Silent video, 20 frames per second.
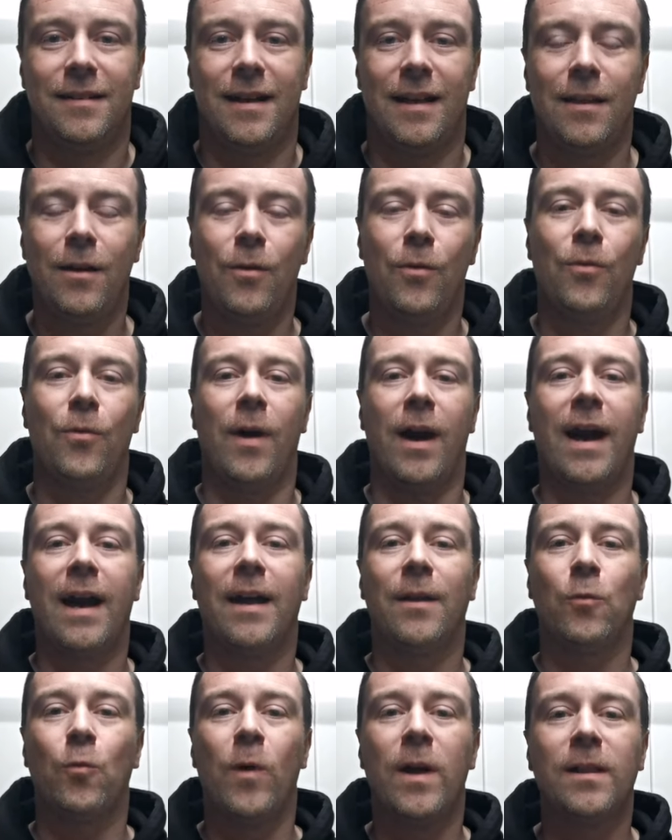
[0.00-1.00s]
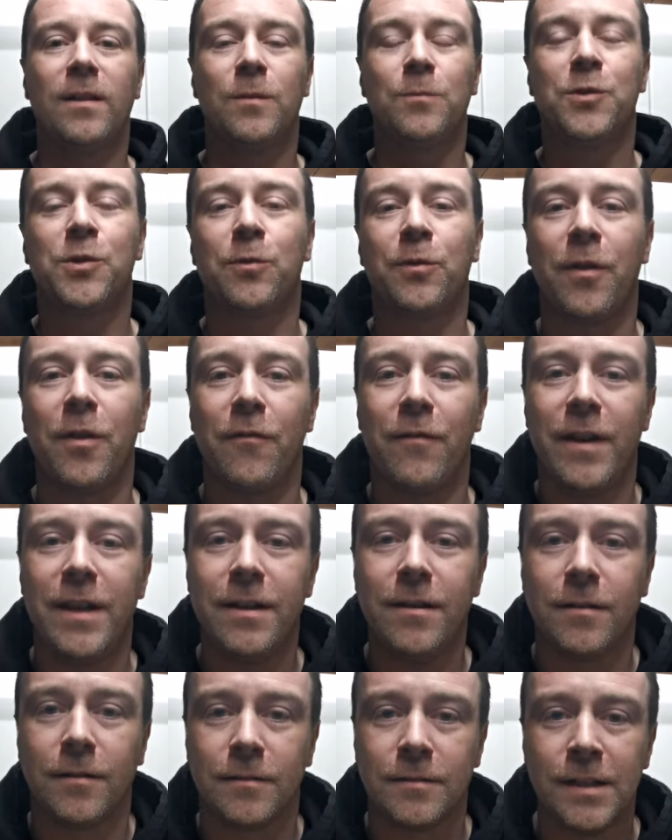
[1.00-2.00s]
Hello and welcome to another
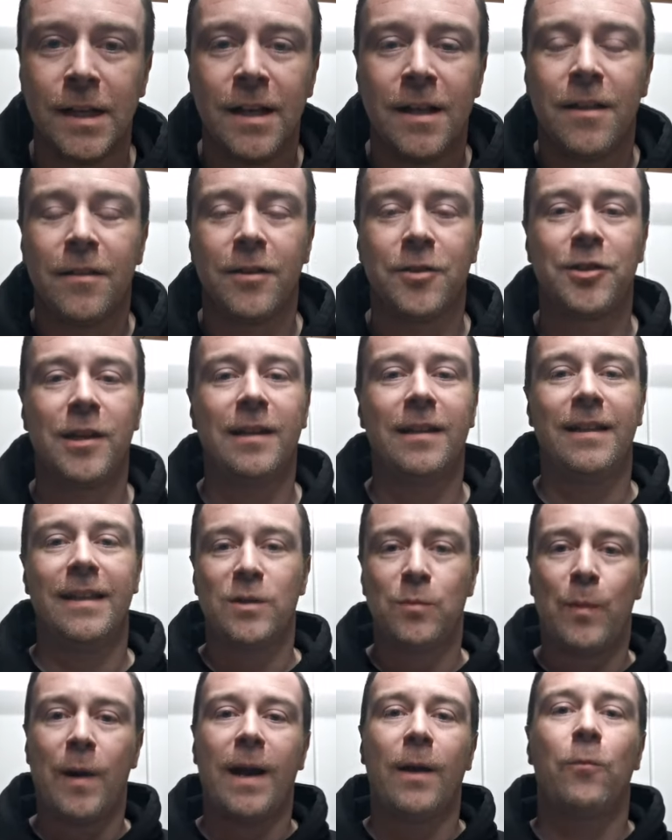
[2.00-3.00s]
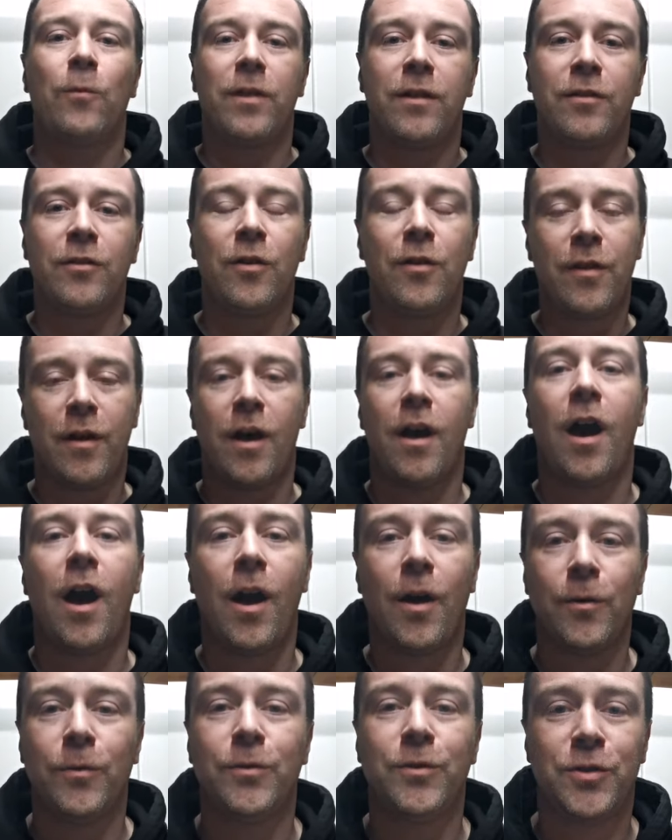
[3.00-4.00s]
video. The channel is back with another
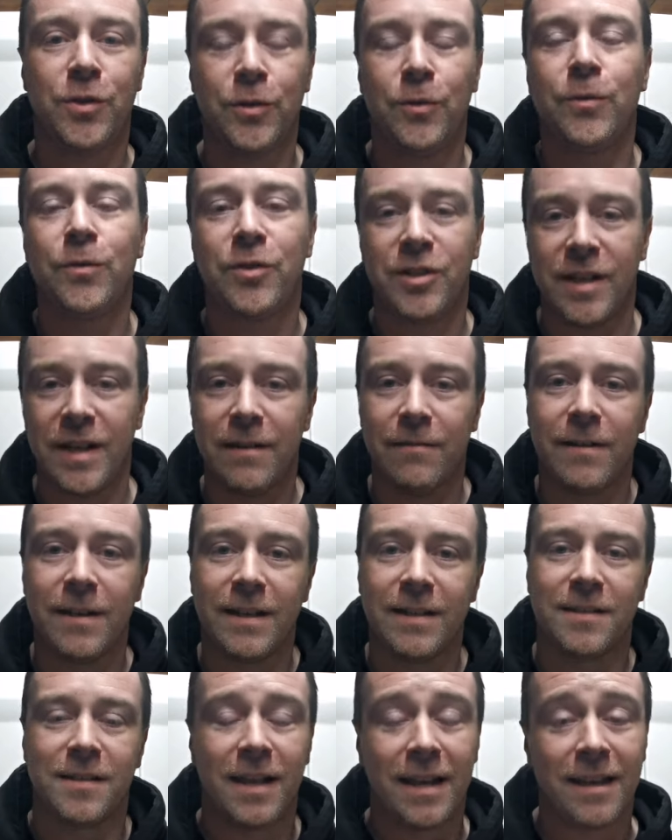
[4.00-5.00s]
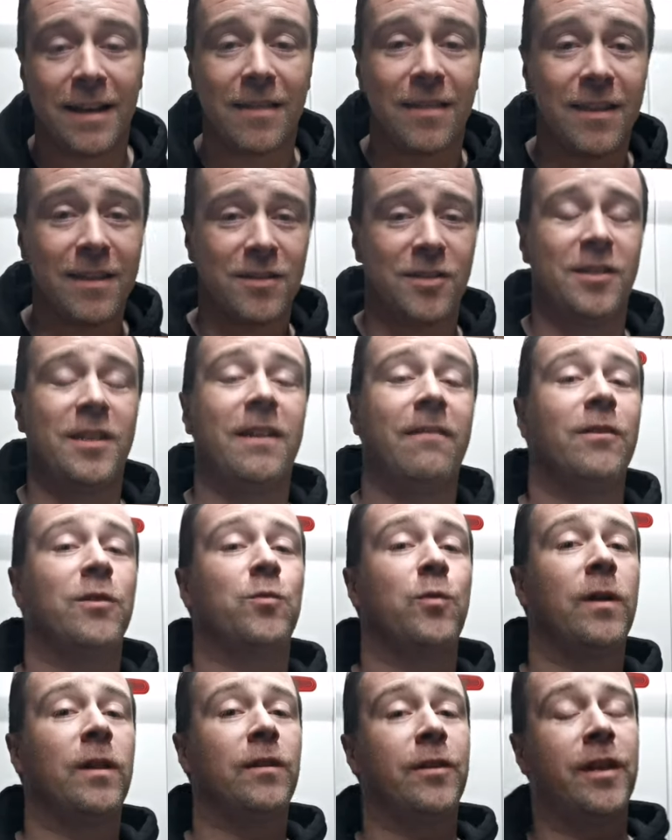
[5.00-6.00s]
how-to series and in this
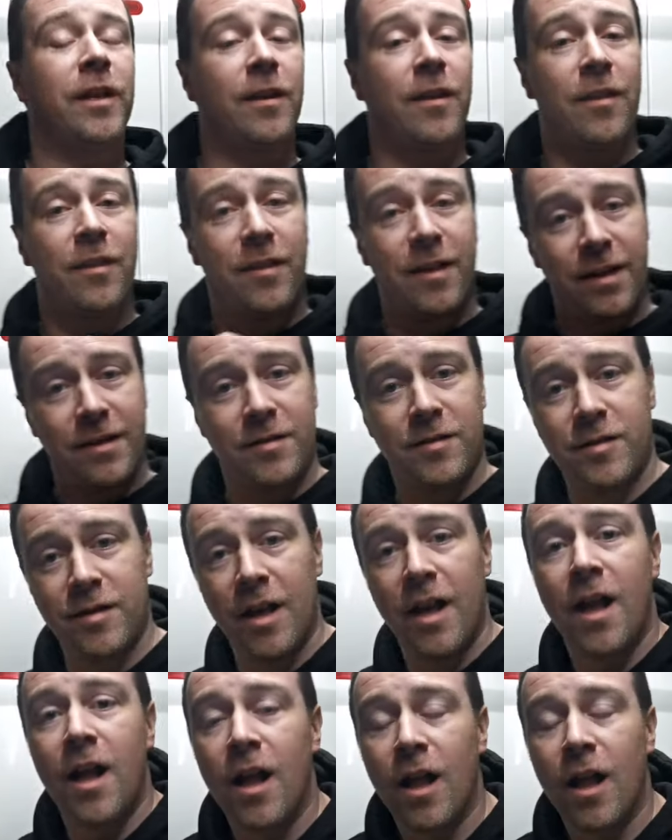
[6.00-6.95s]
series we're looking at this